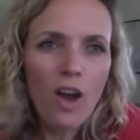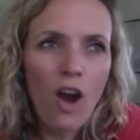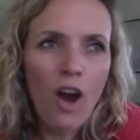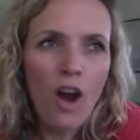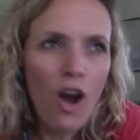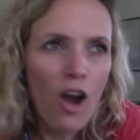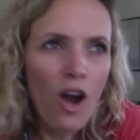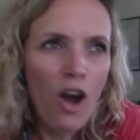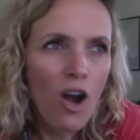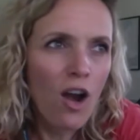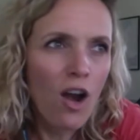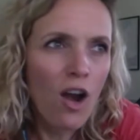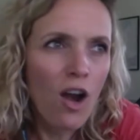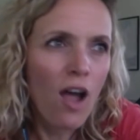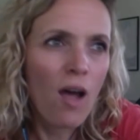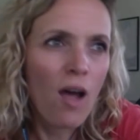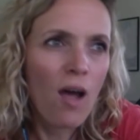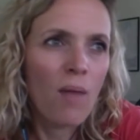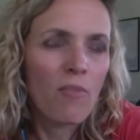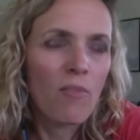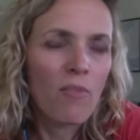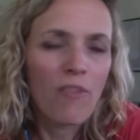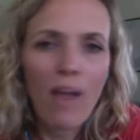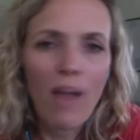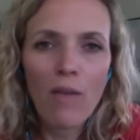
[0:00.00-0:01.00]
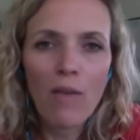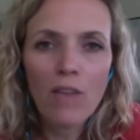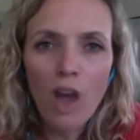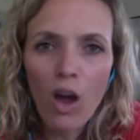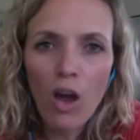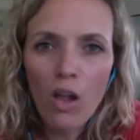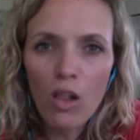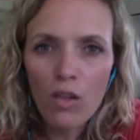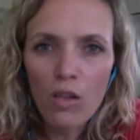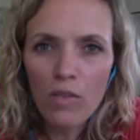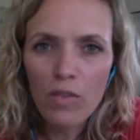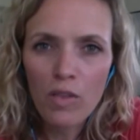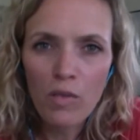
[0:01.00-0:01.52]
are found
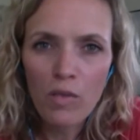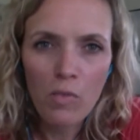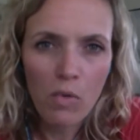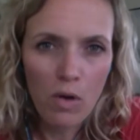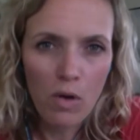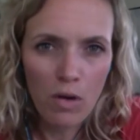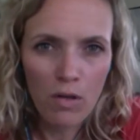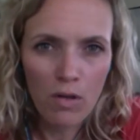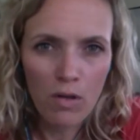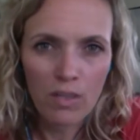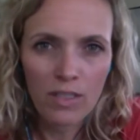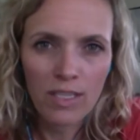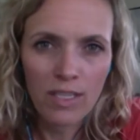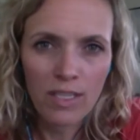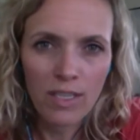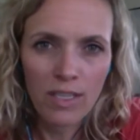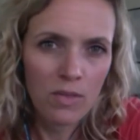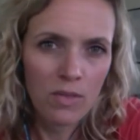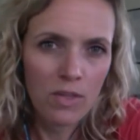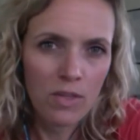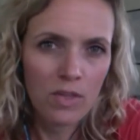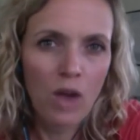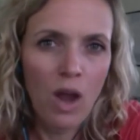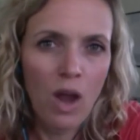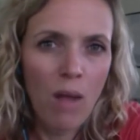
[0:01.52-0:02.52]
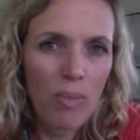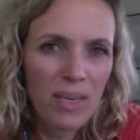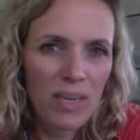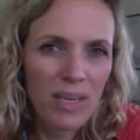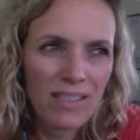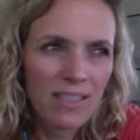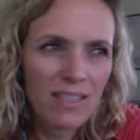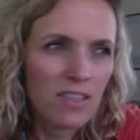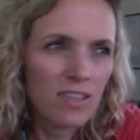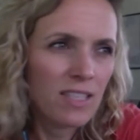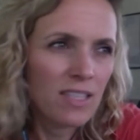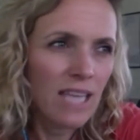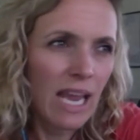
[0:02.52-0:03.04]
all over the world through the tropics.
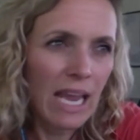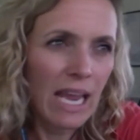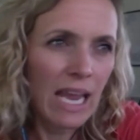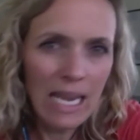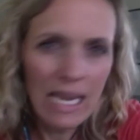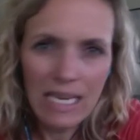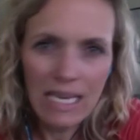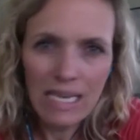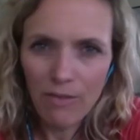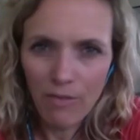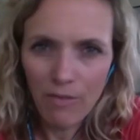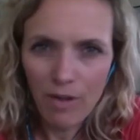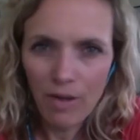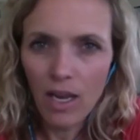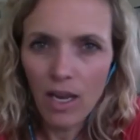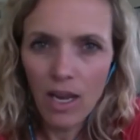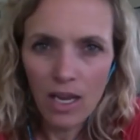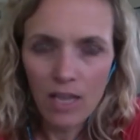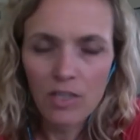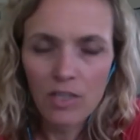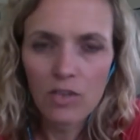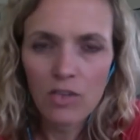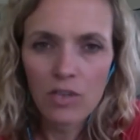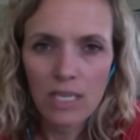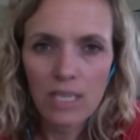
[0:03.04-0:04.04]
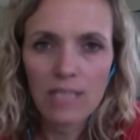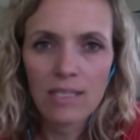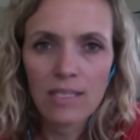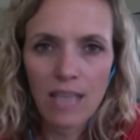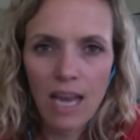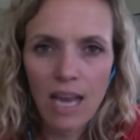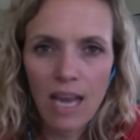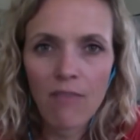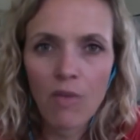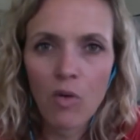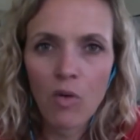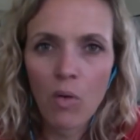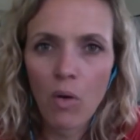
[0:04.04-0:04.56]
There's 80 different countries that
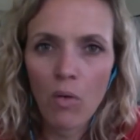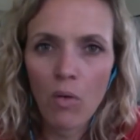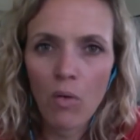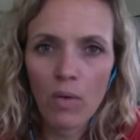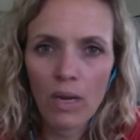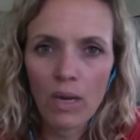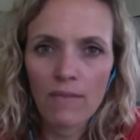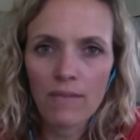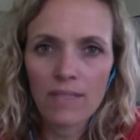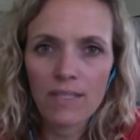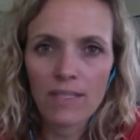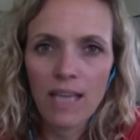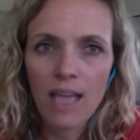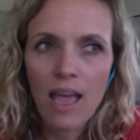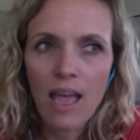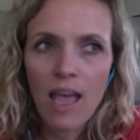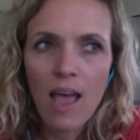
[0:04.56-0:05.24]
have coral reefs.